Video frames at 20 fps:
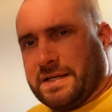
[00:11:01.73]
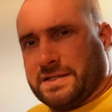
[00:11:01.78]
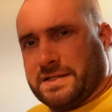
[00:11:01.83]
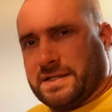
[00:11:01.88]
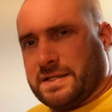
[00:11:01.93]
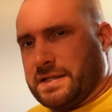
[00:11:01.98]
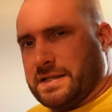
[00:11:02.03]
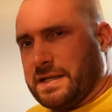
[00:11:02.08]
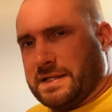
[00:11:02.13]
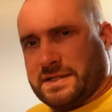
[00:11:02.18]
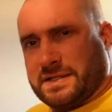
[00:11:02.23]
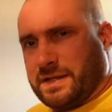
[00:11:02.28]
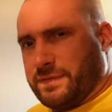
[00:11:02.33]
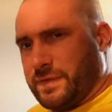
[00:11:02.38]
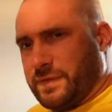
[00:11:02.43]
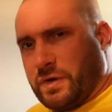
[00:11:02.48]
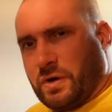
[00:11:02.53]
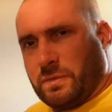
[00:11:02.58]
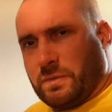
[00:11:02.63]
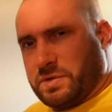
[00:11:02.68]
because there's
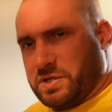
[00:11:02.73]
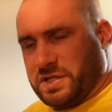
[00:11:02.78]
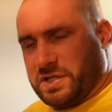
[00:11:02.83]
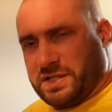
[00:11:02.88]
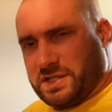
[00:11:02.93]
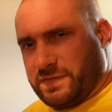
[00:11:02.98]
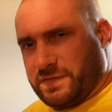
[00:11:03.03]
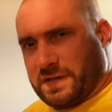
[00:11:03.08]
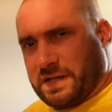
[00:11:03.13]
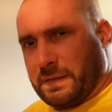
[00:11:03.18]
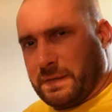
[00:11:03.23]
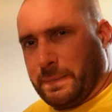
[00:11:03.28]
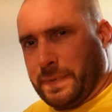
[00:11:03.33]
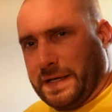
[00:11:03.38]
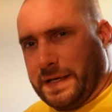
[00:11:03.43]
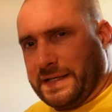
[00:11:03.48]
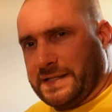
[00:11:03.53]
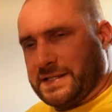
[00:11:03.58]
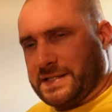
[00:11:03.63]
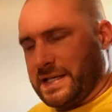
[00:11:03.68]
different options for
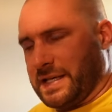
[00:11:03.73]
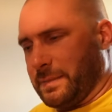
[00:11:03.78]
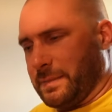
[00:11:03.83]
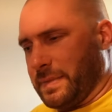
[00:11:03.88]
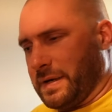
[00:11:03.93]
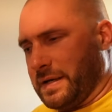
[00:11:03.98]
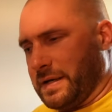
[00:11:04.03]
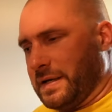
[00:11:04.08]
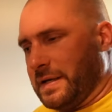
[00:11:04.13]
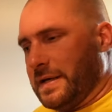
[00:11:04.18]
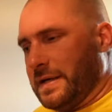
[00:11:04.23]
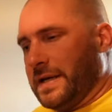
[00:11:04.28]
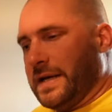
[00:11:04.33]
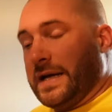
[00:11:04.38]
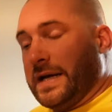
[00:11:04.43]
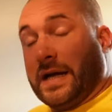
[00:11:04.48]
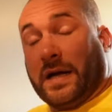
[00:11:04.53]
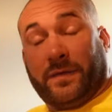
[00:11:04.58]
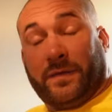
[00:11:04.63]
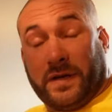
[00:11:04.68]
competing. But
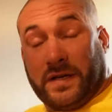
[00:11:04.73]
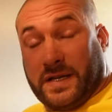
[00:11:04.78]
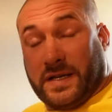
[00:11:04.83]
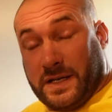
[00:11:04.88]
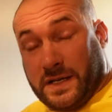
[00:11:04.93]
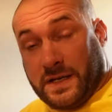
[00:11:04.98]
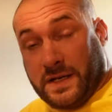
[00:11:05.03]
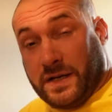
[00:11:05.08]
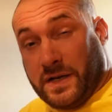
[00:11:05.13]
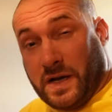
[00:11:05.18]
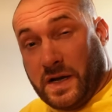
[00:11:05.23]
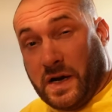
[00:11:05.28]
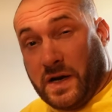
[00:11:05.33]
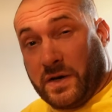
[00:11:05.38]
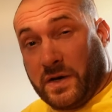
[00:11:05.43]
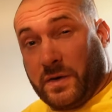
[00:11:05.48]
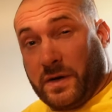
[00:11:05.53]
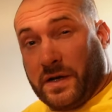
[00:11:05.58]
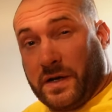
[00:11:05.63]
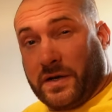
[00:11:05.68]
if you didn't know
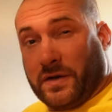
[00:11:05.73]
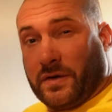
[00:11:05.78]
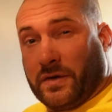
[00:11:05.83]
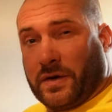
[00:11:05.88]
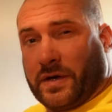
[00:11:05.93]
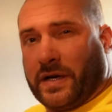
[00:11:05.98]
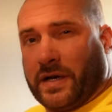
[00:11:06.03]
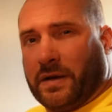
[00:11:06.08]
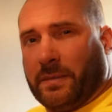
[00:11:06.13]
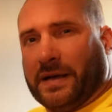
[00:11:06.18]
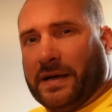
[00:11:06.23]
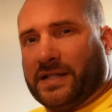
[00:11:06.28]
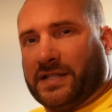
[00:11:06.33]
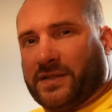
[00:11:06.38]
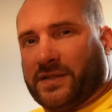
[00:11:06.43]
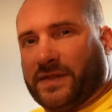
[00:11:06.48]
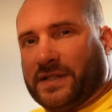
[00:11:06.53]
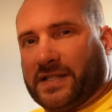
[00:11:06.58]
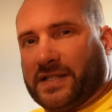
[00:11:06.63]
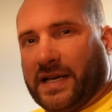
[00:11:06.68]
and you're looking at
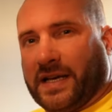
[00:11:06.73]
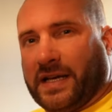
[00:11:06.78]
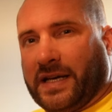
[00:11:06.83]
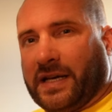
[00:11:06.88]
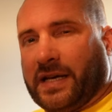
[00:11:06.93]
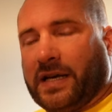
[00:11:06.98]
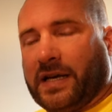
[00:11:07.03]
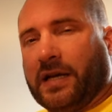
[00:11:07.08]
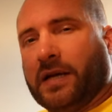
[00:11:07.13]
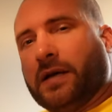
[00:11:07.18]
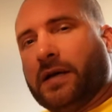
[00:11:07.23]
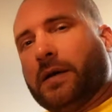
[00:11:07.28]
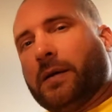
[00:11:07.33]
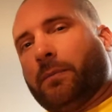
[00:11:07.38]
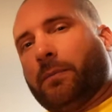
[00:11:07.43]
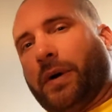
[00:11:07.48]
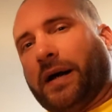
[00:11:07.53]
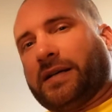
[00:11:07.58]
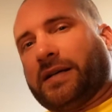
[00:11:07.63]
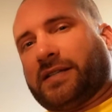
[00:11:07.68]
men's physique,
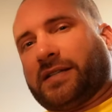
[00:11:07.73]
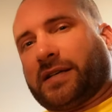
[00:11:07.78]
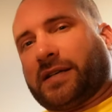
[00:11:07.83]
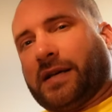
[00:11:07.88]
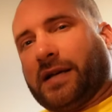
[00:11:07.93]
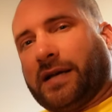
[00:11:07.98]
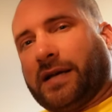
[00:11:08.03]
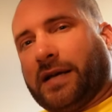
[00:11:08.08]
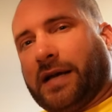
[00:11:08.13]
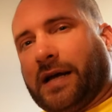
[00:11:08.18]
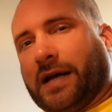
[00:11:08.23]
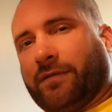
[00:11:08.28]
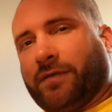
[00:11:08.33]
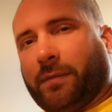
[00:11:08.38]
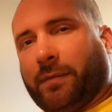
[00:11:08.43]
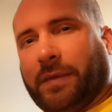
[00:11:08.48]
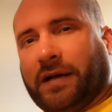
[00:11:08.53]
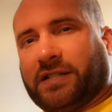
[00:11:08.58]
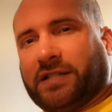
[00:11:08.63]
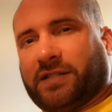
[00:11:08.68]
basically you have
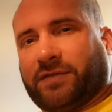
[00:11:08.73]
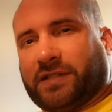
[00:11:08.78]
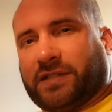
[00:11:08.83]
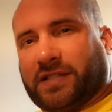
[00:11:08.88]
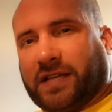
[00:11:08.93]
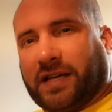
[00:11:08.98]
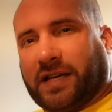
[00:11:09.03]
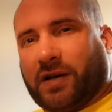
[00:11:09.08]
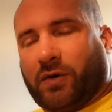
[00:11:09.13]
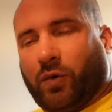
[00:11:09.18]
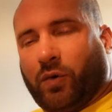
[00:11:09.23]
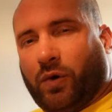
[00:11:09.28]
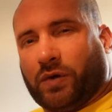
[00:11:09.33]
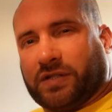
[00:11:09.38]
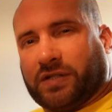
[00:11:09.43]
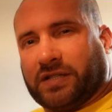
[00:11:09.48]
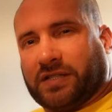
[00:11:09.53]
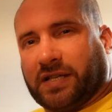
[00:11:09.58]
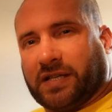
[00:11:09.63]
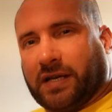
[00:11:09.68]
the men's physique
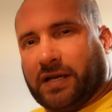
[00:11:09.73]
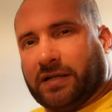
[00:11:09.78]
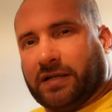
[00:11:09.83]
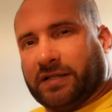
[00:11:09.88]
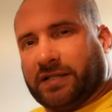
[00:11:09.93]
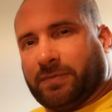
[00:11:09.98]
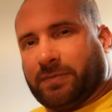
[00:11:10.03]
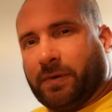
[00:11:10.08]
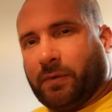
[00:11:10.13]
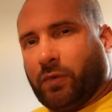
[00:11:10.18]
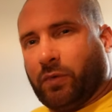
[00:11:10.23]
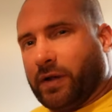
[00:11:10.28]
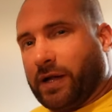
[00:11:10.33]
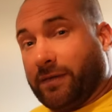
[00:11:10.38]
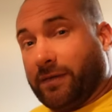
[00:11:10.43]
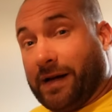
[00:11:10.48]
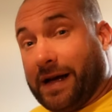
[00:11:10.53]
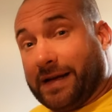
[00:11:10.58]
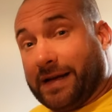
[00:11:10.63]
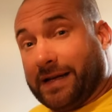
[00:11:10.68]
quarter turns, but what
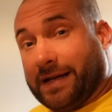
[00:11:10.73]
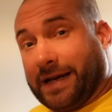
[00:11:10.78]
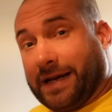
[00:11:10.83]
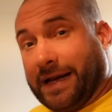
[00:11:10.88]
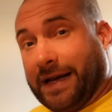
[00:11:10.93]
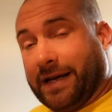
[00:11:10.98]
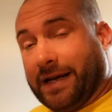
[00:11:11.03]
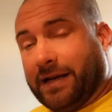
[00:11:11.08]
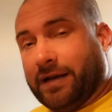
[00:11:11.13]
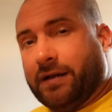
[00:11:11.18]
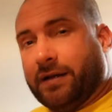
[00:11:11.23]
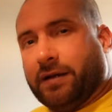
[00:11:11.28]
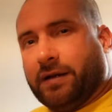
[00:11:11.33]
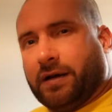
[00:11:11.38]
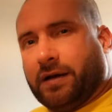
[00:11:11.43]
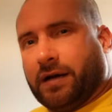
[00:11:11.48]
they've added in